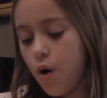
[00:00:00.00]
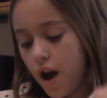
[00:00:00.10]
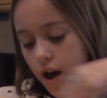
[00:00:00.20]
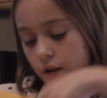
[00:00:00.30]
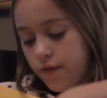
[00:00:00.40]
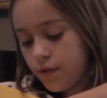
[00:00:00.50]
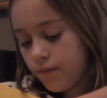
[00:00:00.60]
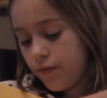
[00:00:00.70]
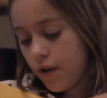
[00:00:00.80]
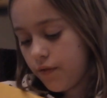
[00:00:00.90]
I have some
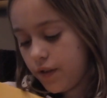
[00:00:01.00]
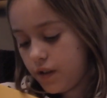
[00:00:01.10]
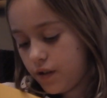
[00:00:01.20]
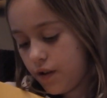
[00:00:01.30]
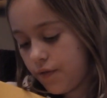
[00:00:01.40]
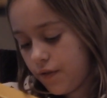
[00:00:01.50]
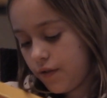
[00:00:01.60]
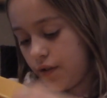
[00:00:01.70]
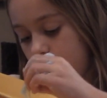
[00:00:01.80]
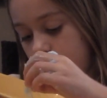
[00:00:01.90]
fluffy stuff
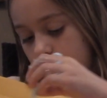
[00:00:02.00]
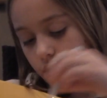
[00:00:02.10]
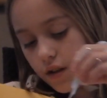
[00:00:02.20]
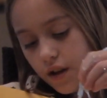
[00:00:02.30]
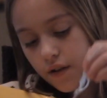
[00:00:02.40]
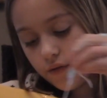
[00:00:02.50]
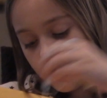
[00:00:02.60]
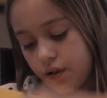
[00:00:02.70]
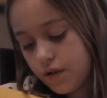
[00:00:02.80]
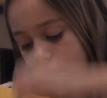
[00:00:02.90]

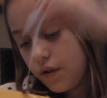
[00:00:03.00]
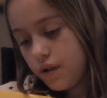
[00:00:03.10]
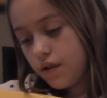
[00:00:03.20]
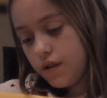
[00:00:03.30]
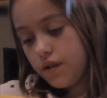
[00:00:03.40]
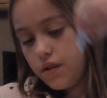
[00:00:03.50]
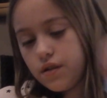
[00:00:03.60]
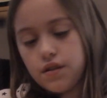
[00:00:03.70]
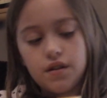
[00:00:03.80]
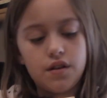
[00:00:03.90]
left.
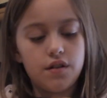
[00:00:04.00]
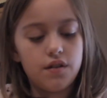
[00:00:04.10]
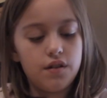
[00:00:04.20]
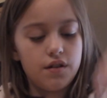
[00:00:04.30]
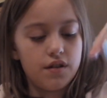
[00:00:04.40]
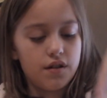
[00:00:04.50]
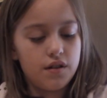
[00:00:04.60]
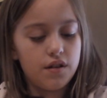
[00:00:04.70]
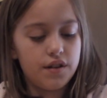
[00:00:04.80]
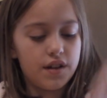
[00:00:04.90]
There.
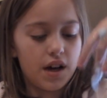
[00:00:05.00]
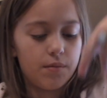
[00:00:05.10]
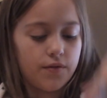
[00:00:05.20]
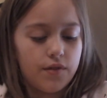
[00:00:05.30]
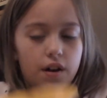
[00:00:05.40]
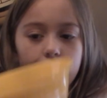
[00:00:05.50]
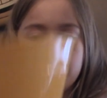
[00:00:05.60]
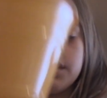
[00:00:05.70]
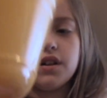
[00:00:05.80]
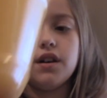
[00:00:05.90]
A dab of fluffy
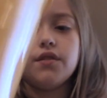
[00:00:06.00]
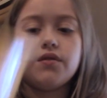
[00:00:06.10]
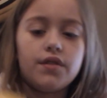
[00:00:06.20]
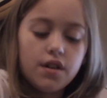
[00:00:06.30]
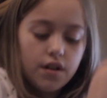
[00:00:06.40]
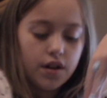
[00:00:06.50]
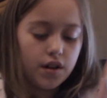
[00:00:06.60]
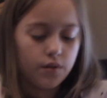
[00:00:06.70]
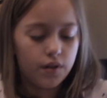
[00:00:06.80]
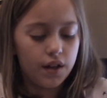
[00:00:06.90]
stuff.
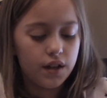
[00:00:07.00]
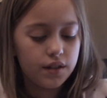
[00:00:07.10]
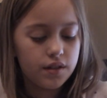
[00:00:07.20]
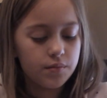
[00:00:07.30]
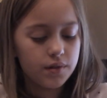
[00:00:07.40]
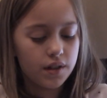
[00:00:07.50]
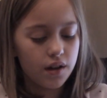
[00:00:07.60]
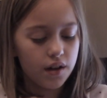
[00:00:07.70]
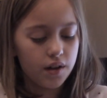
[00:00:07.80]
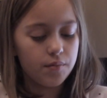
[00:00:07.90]
And some
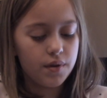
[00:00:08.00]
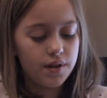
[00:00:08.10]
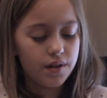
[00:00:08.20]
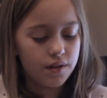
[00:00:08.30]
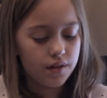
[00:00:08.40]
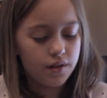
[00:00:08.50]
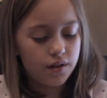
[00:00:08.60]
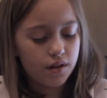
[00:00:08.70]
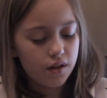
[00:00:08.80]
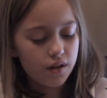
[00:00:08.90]
slime.
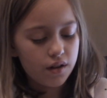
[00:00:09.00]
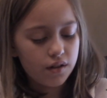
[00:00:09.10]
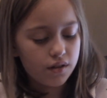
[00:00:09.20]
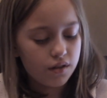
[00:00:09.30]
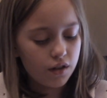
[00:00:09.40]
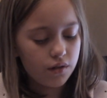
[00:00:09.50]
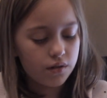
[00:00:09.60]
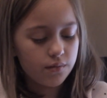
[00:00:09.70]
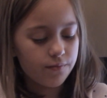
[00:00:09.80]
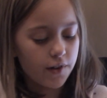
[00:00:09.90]
Still
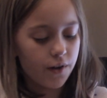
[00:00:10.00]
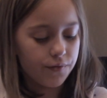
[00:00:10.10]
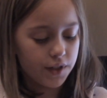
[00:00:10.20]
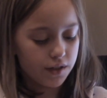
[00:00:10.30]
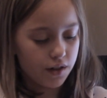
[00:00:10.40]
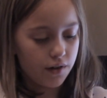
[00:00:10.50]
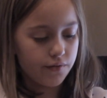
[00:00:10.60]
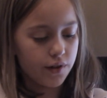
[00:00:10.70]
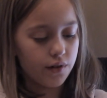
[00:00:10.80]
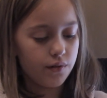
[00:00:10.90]
some fluffy stuff,
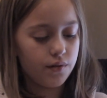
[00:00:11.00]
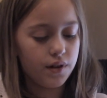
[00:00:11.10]
though.